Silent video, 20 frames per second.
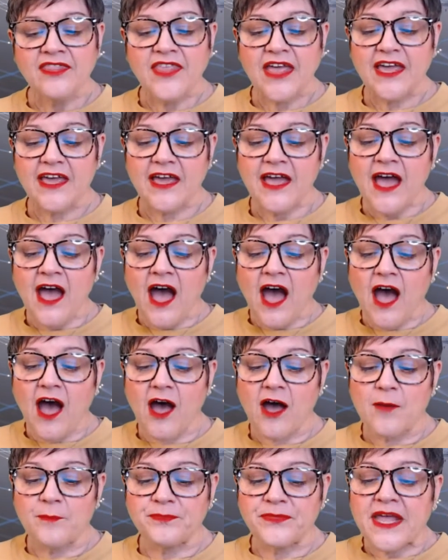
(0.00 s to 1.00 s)
They,
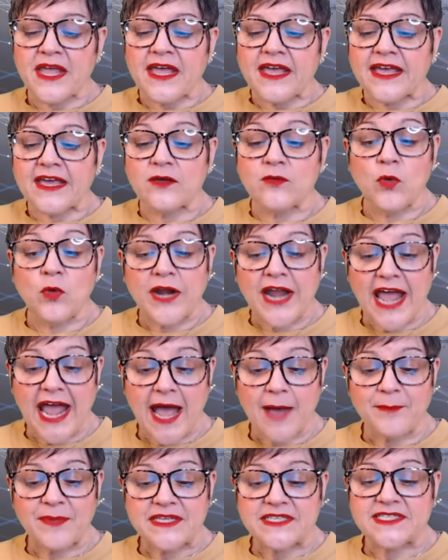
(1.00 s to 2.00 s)
what
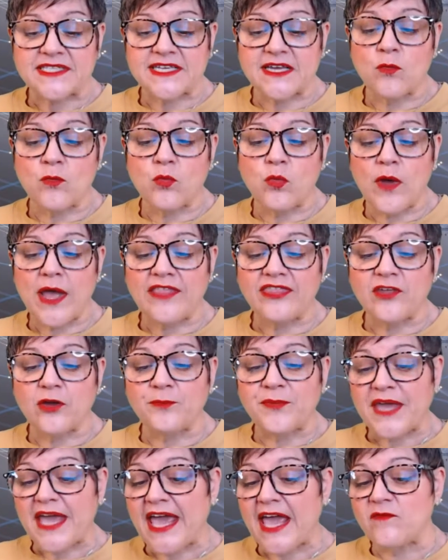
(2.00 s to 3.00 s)
happens when
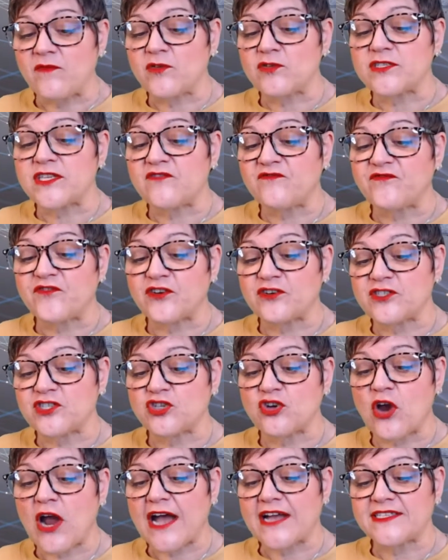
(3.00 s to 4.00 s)
their behaviors and
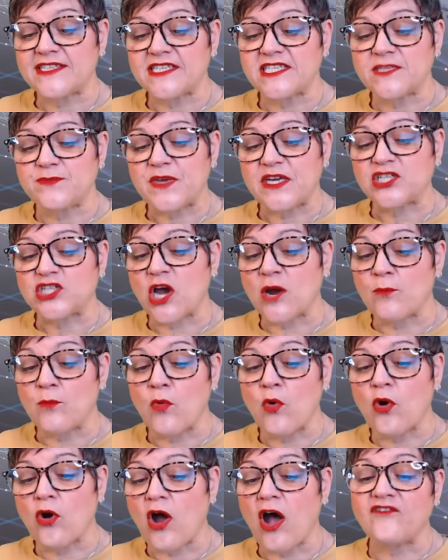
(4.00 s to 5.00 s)
first tries at speech are
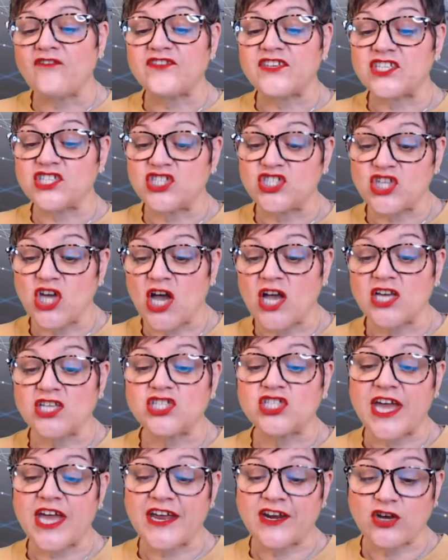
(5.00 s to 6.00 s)
more often
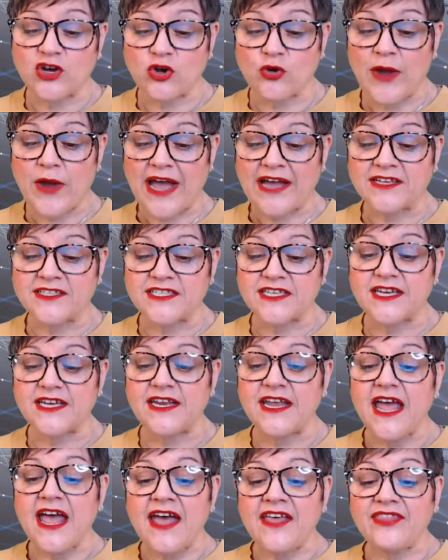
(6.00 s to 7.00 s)
judged and
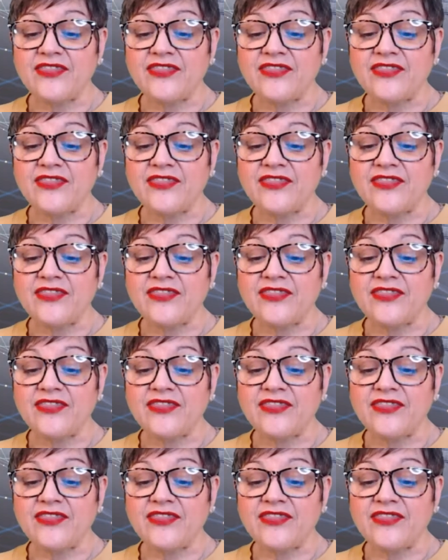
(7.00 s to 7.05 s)
corrected